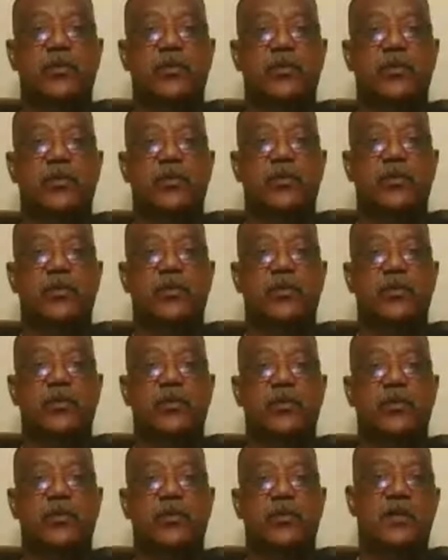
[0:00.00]

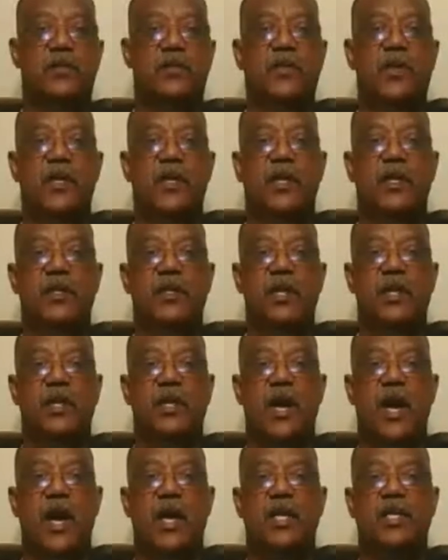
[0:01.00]
Aristotelian
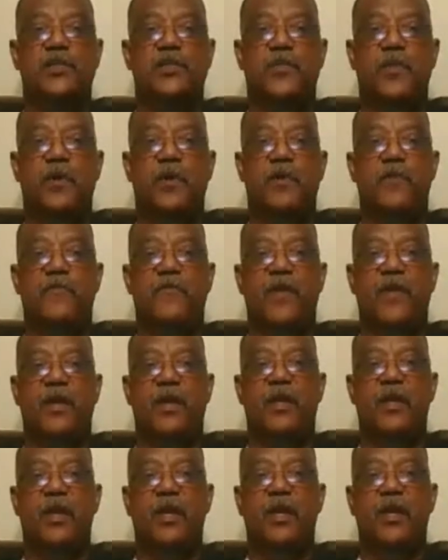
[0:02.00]
mysticism, that God is
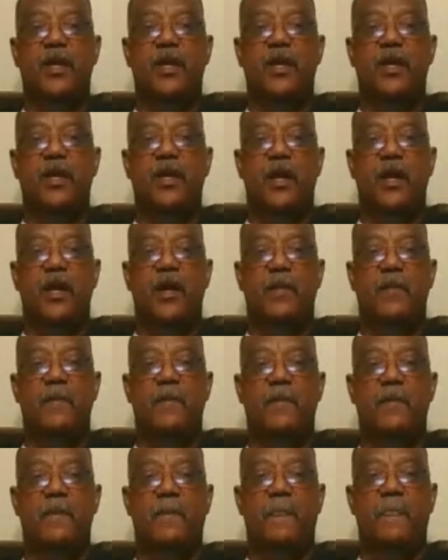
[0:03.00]
perfect
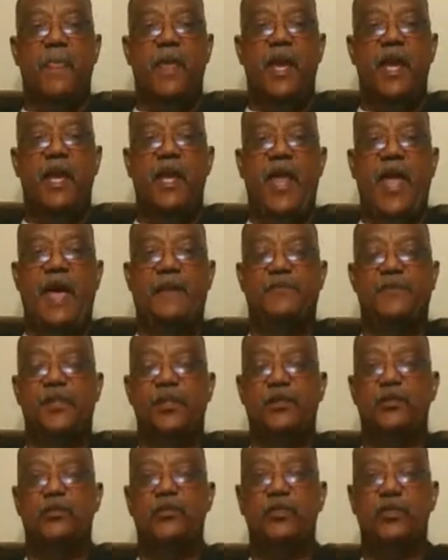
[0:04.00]
and
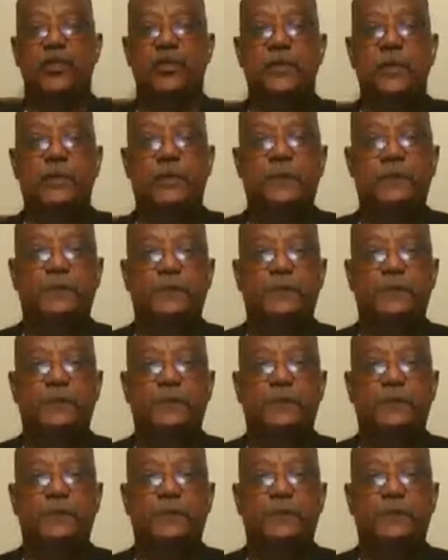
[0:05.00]
absolute.